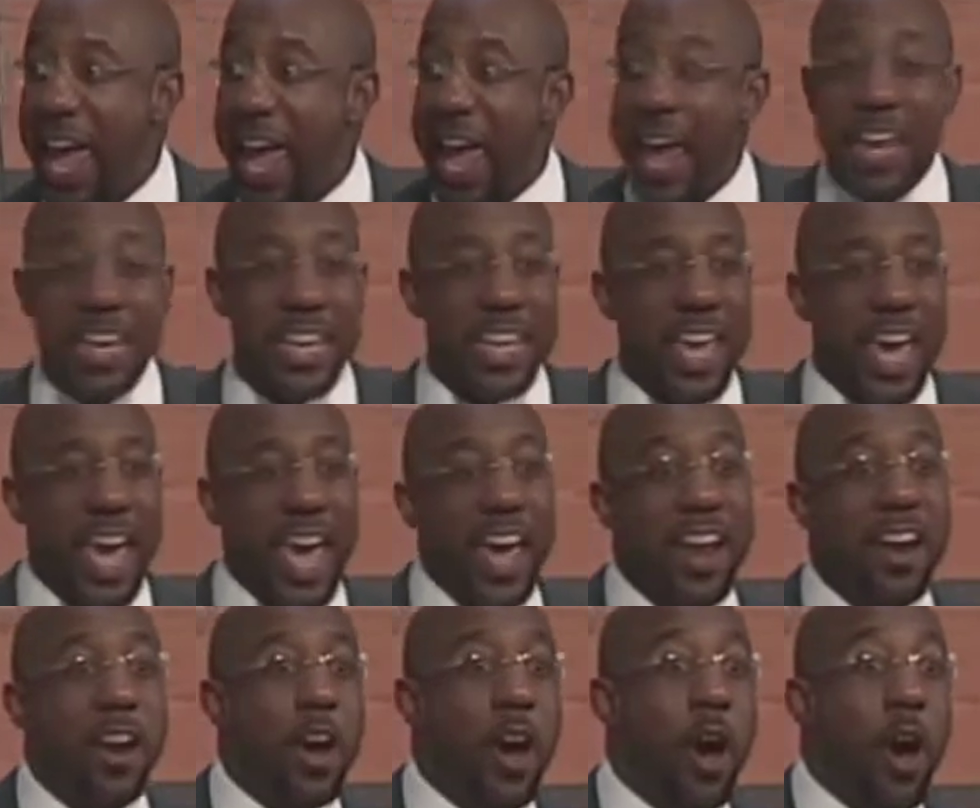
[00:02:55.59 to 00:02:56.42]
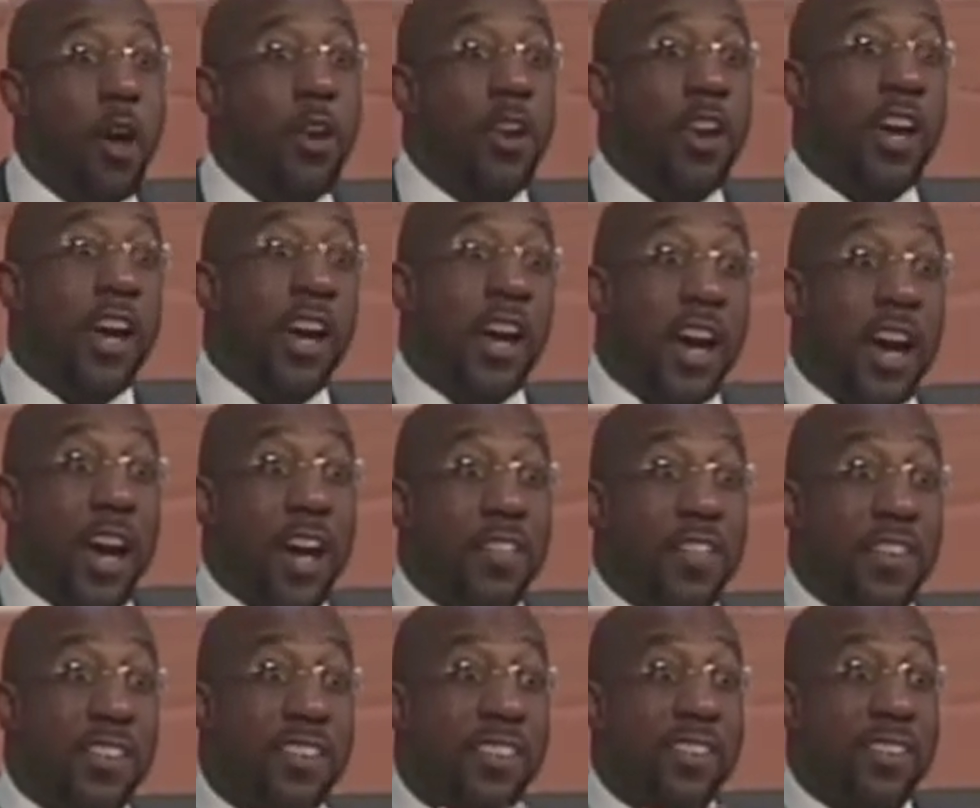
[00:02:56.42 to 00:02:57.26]
And yet, on the
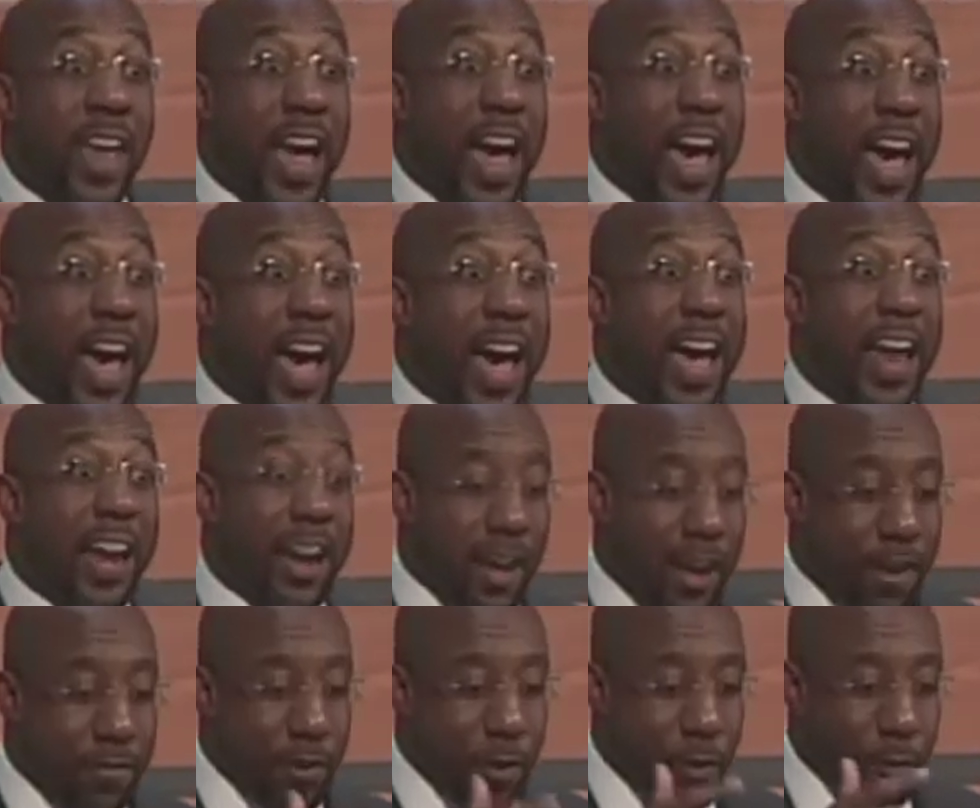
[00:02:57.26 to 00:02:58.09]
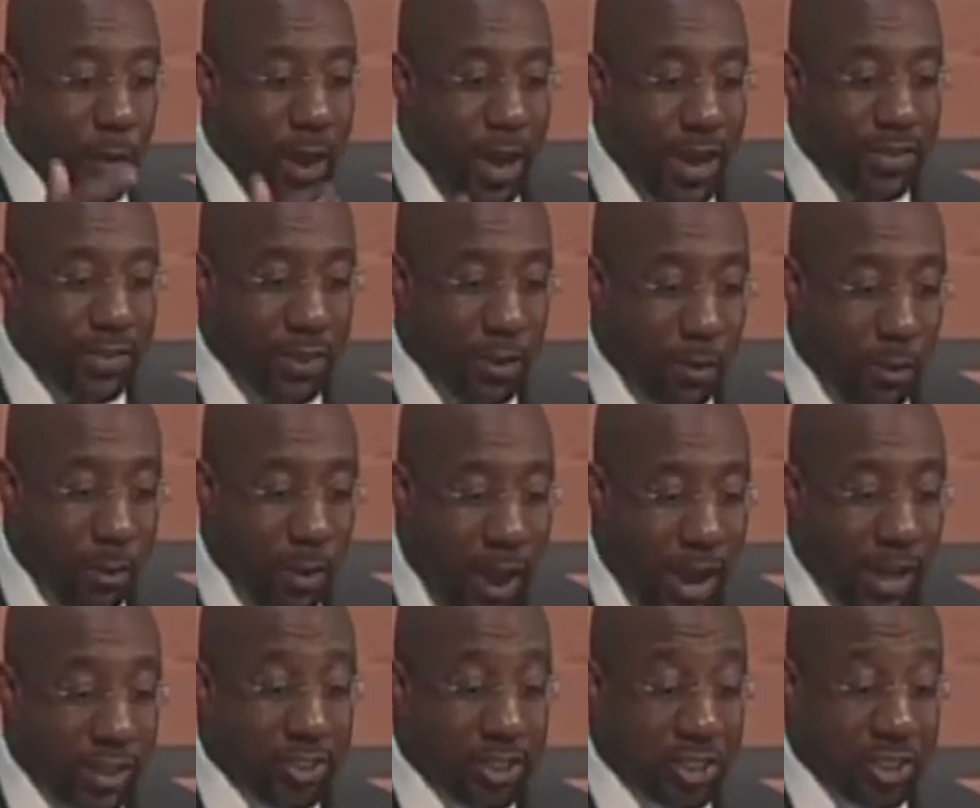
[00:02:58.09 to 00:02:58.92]
other side of the
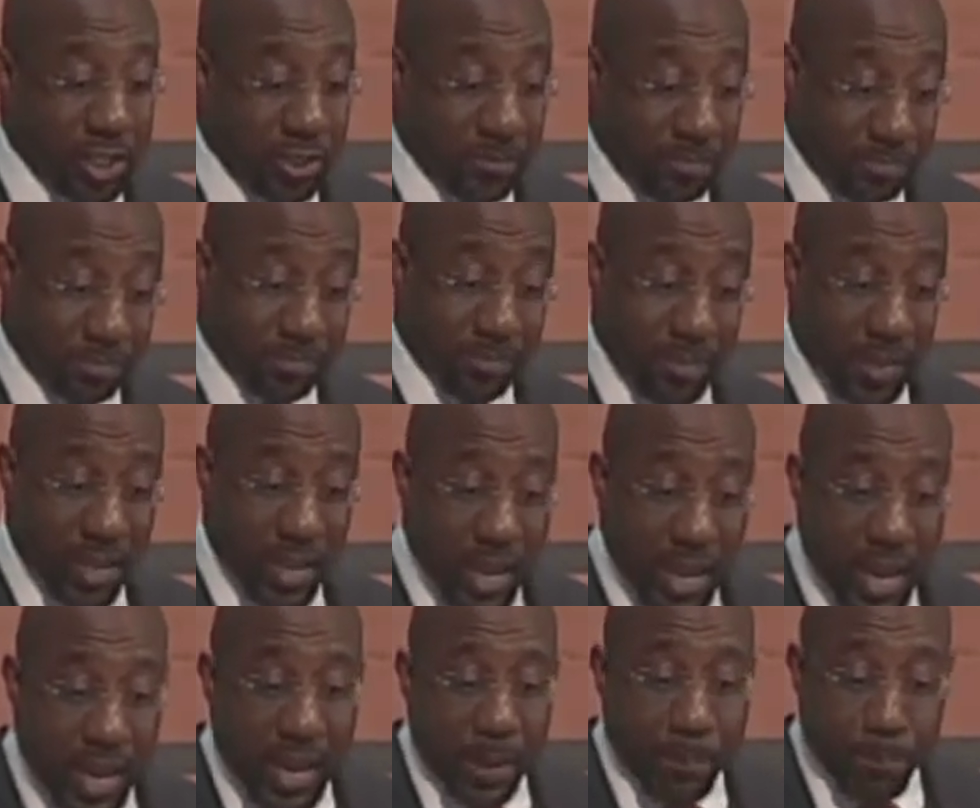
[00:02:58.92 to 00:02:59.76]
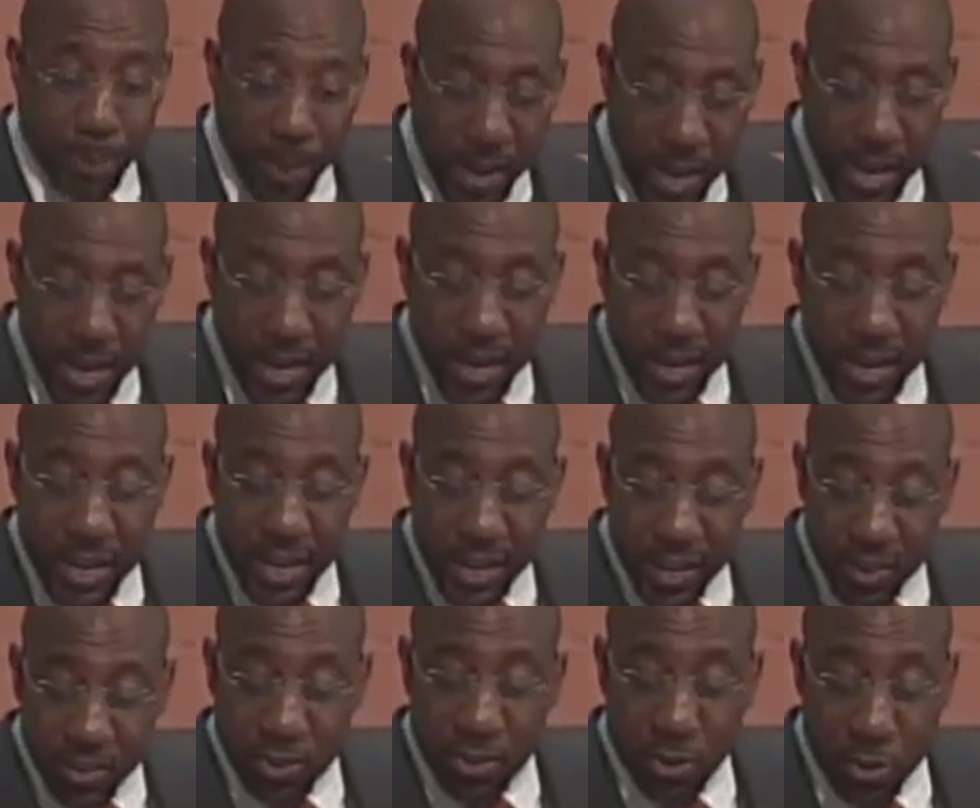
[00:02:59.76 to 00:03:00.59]
resurrection, Peter
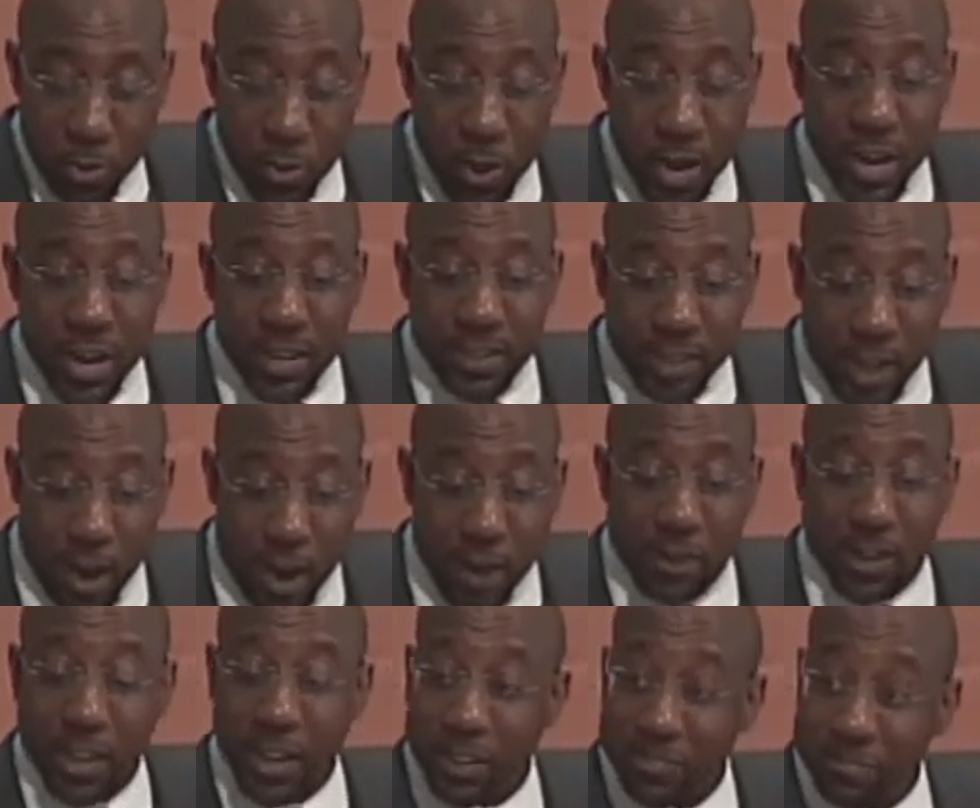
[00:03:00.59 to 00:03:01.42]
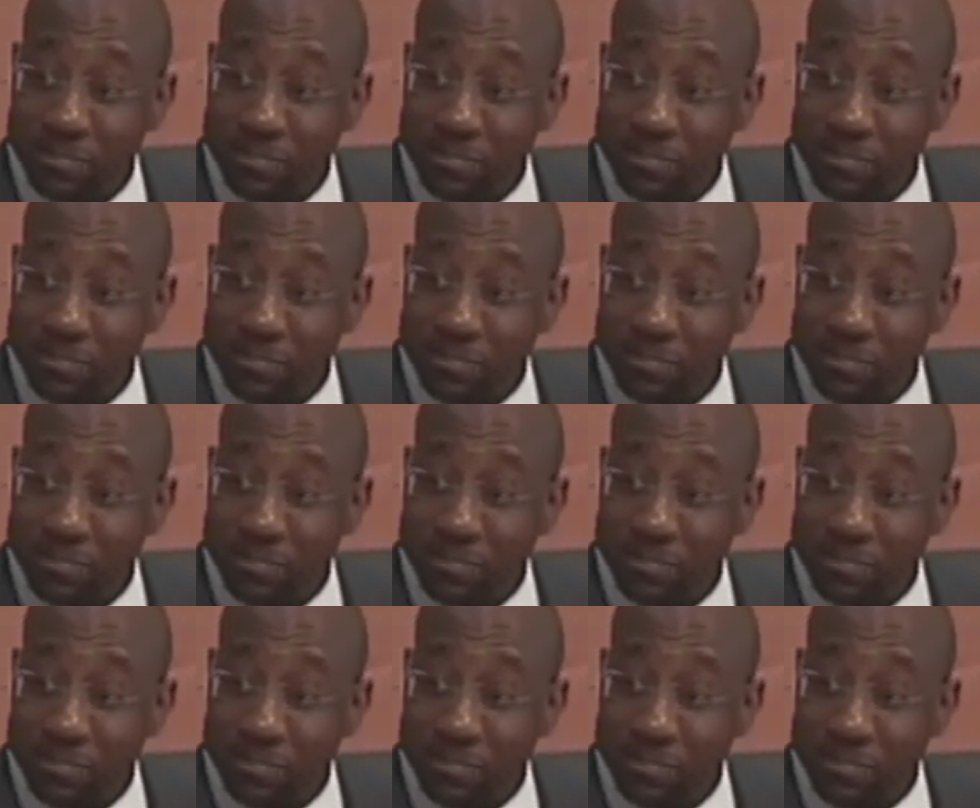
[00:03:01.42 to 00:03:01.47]
is doing the talking.